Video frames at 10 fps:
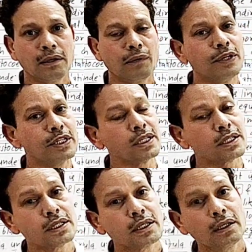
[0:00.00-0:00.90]
which
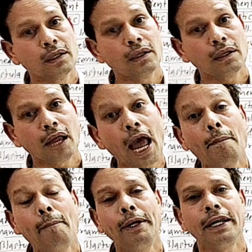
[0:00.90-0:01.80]
is
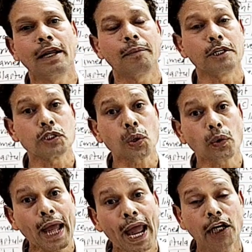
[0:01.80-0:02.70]
epidermis
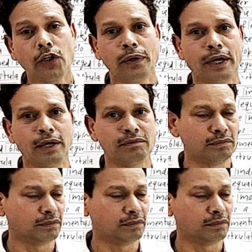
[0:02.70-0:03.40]
or ectoderm.